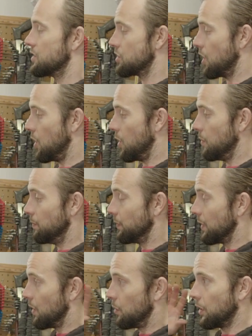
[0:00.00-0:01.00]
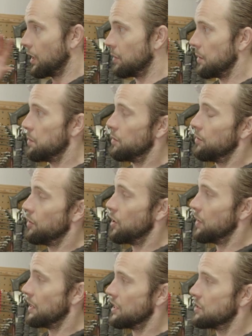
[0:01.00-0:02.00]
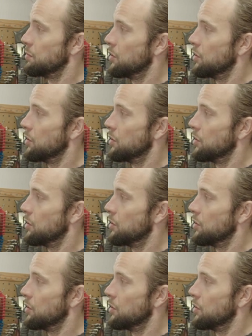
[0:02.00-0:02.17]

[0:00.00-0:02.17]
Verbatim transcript: So we're gonna be reviewing this